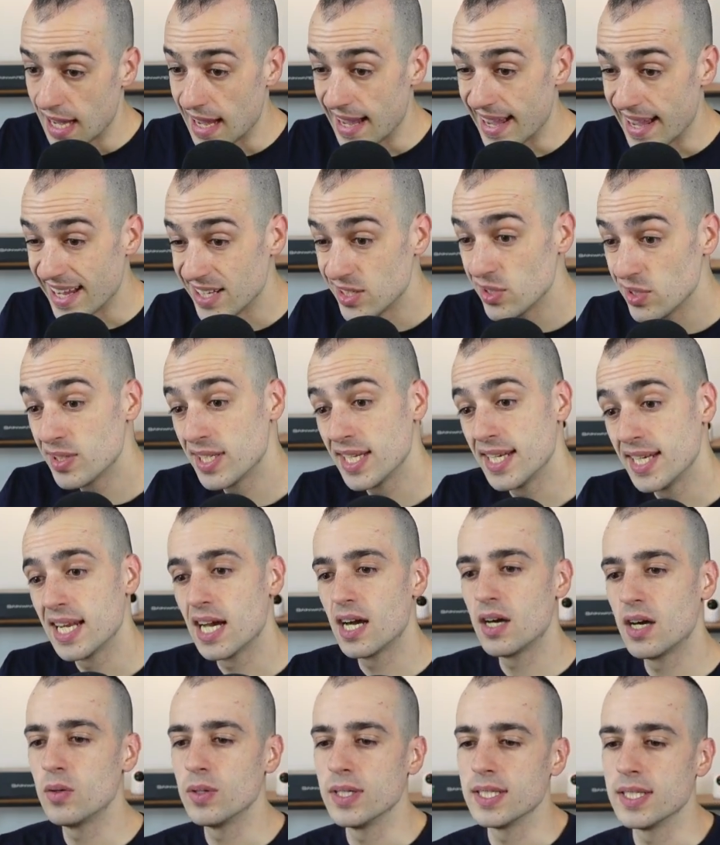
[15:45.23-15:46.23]
As you see
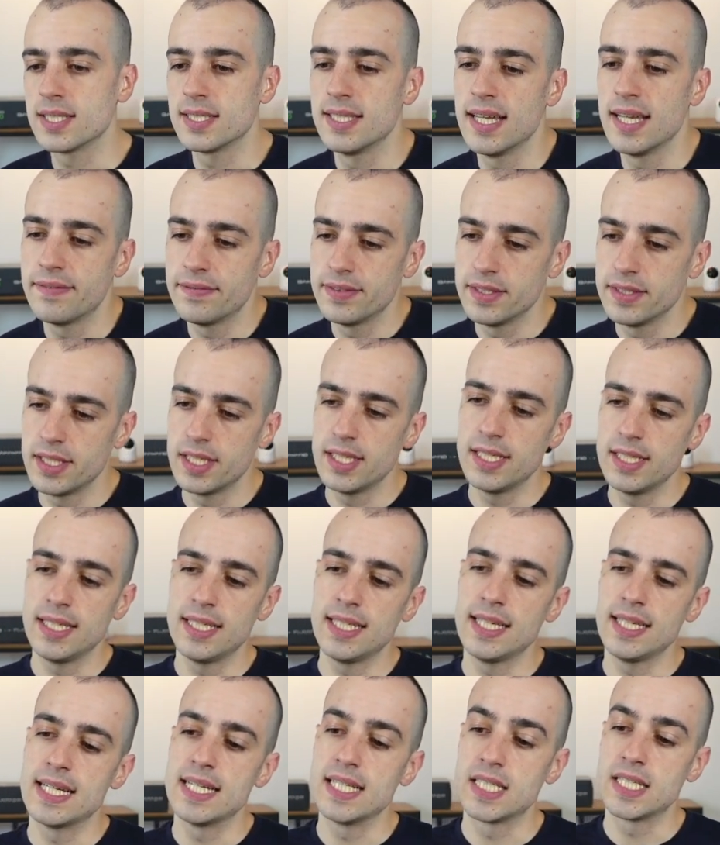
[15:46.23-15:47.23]
now, it's
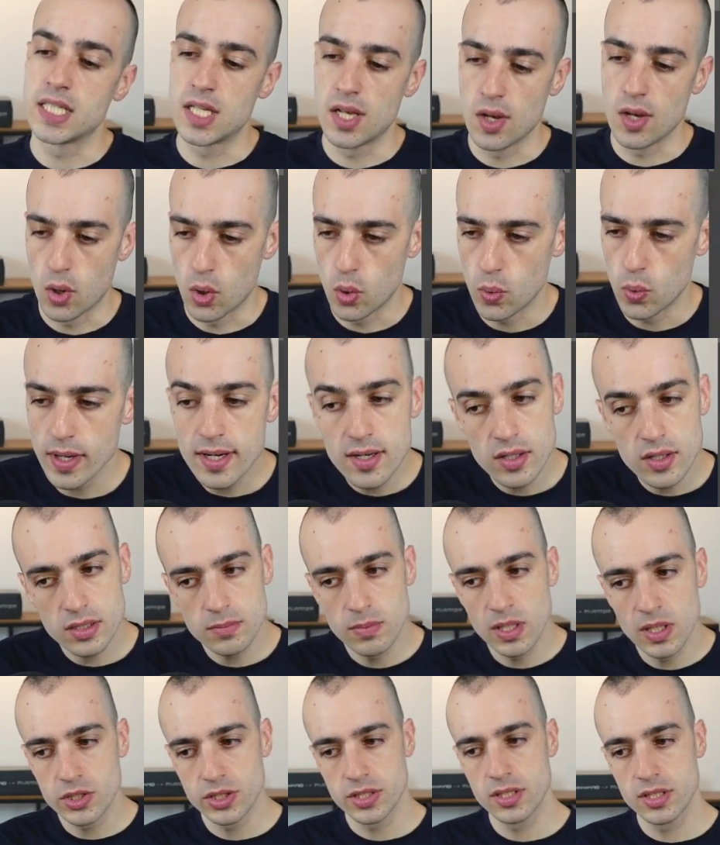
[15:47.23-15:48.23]
definitely slower, not
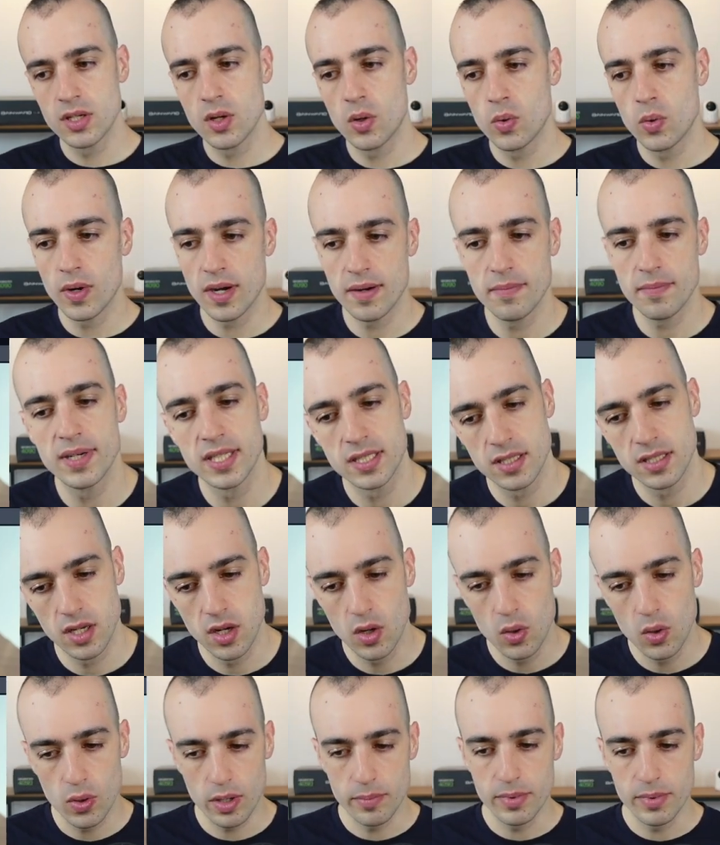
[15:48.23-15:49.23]
much slower, but
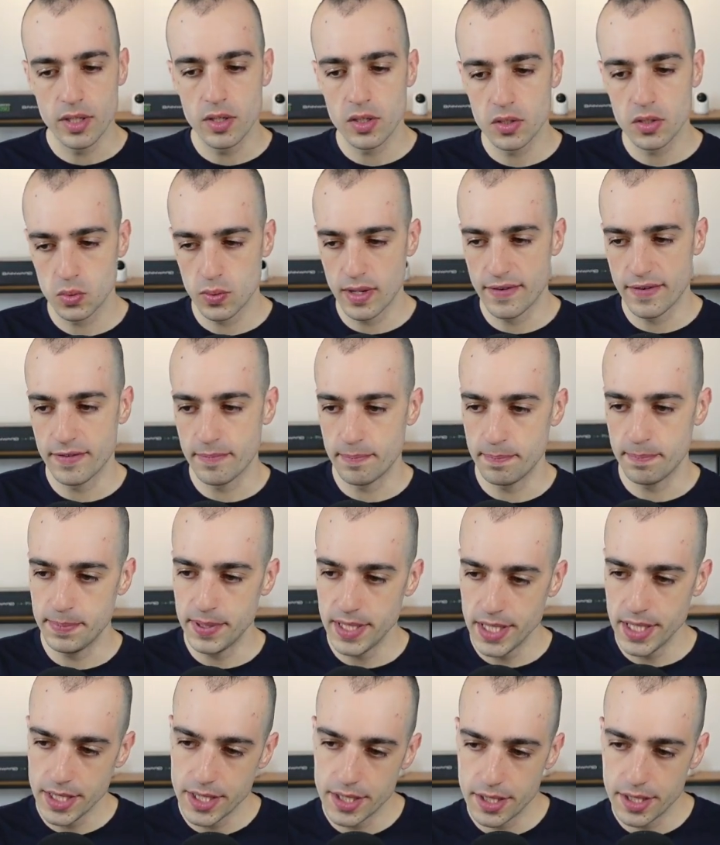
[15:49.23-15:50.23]
slower, because we have a
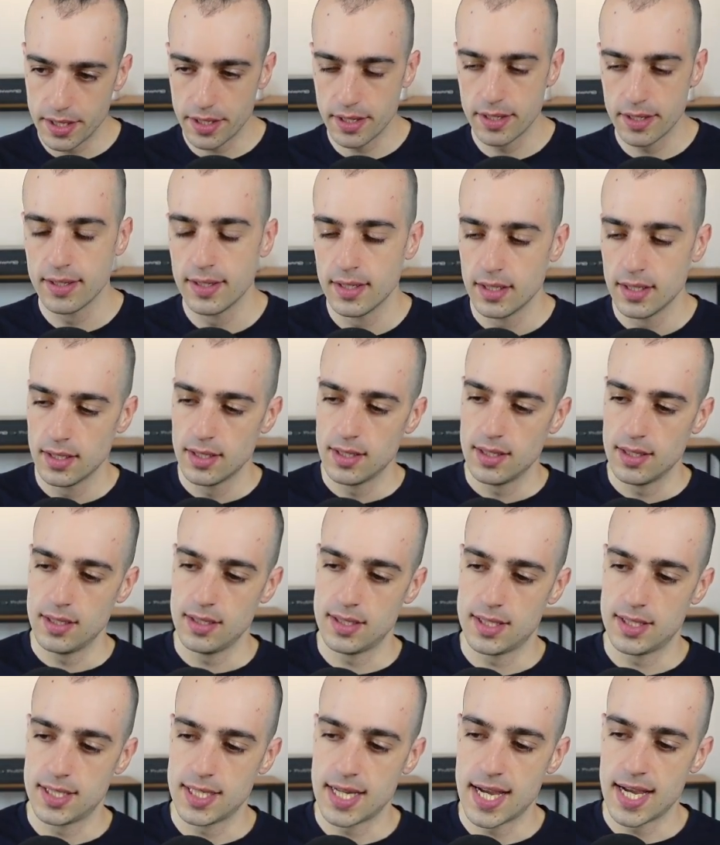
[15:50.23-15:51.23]
bigger
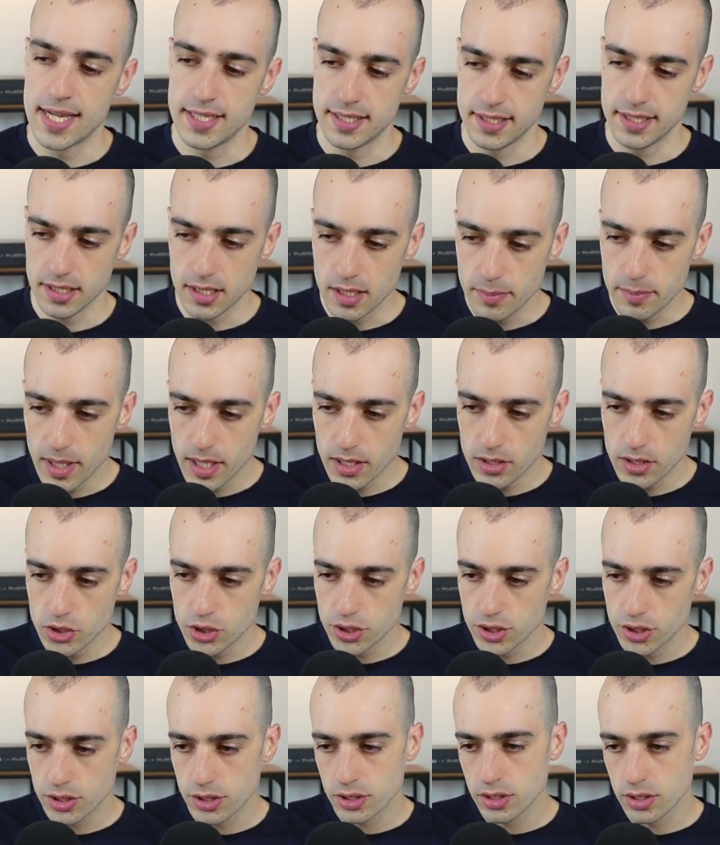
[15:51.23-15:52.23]
size
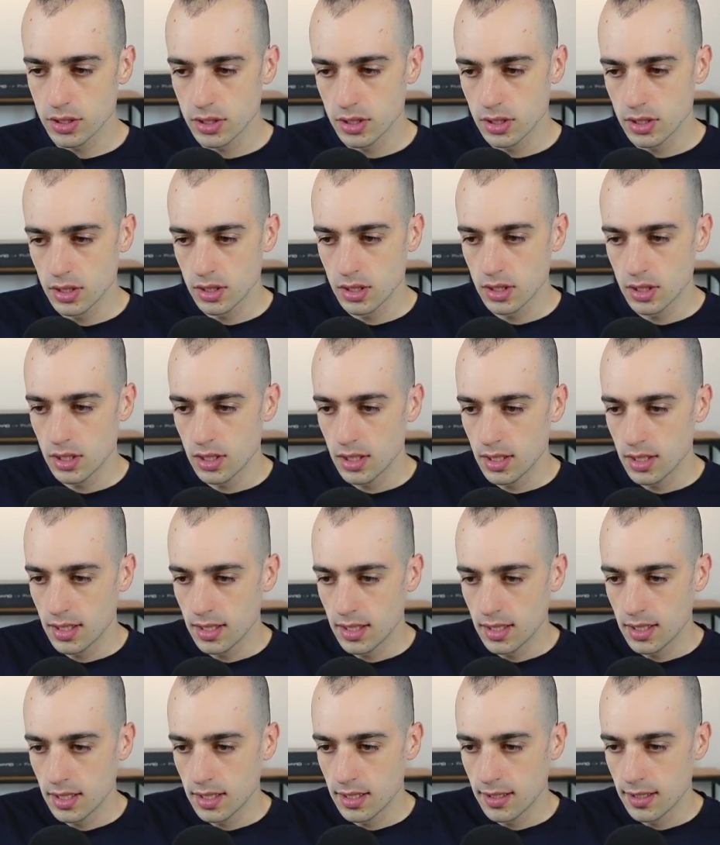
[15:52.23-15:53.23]
image,
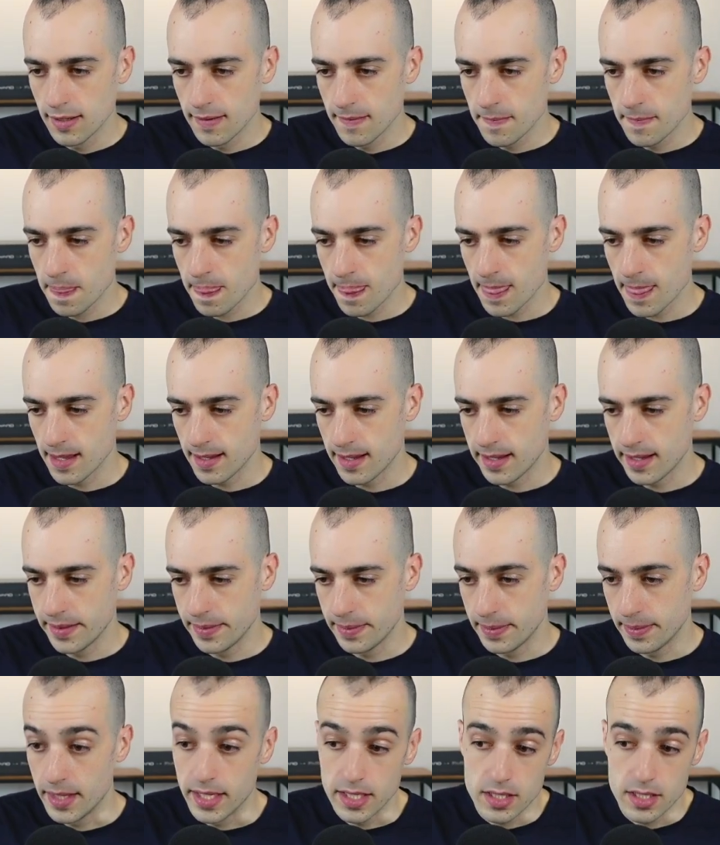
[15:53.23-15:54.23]

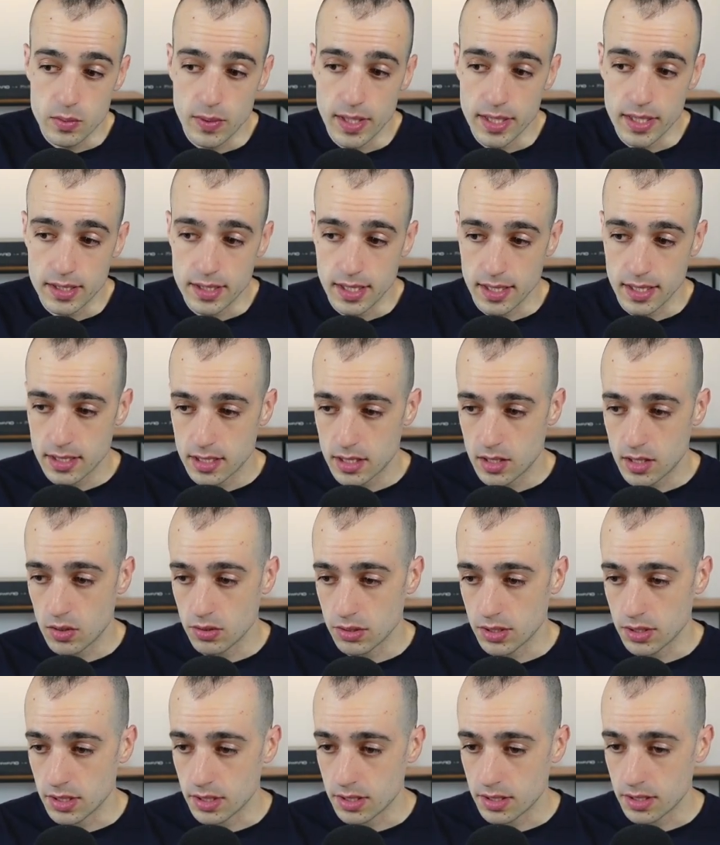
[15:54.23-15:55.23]
and that's why it takes
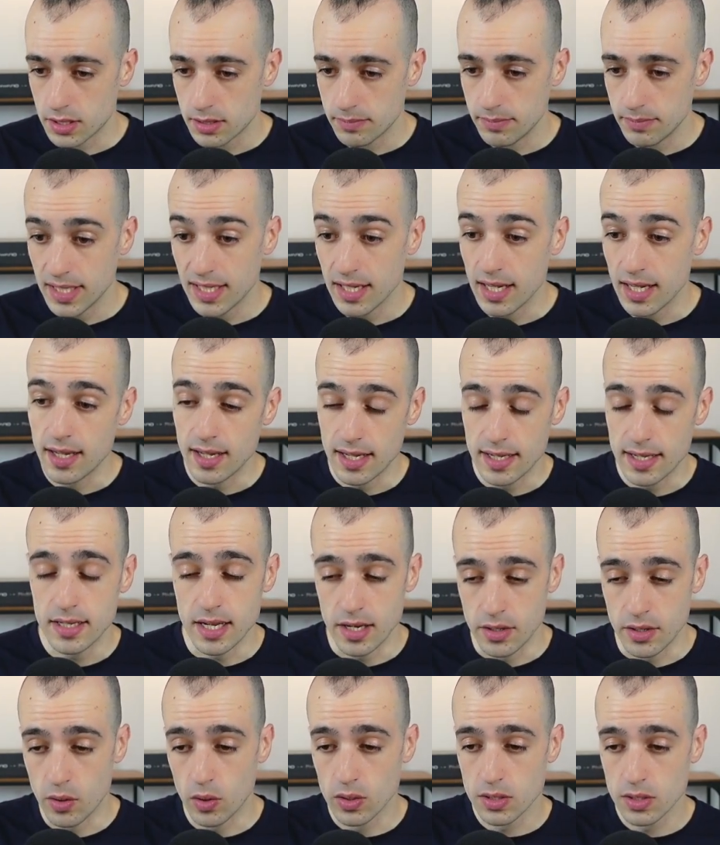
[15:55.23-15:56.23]
longer.
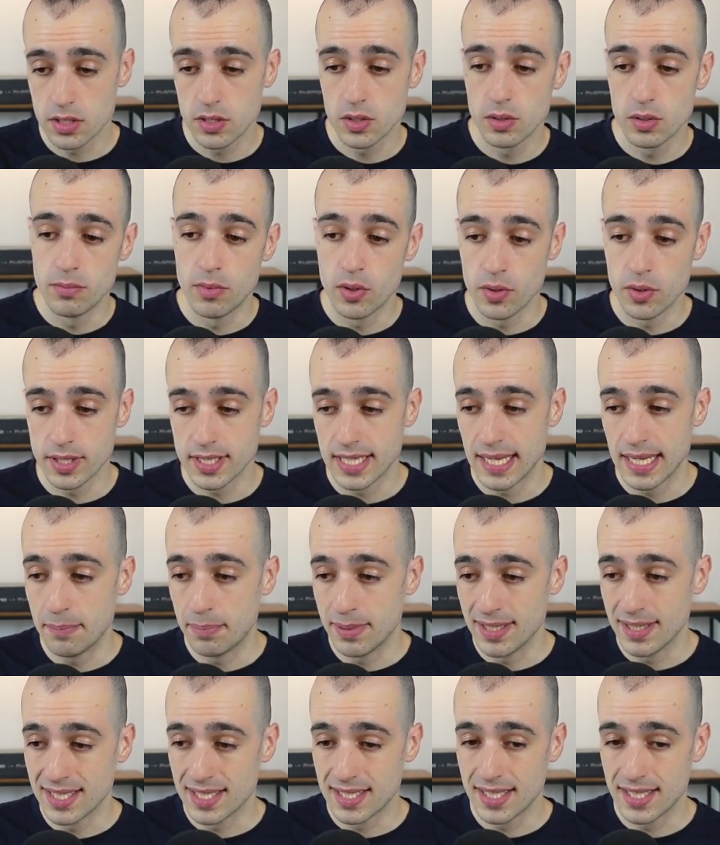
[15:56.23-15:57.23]
And also more
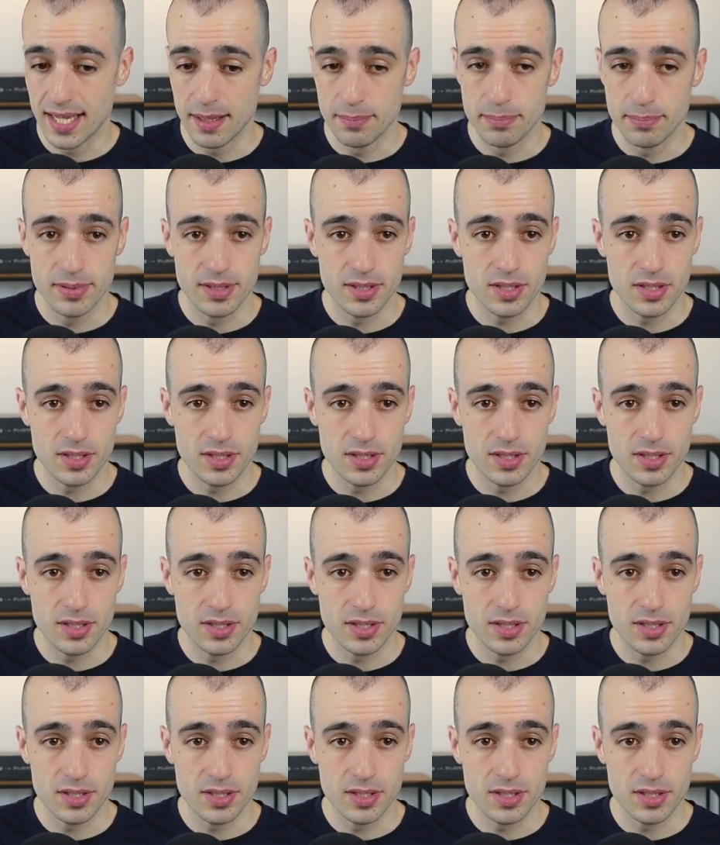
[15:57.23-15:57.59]
sampling step.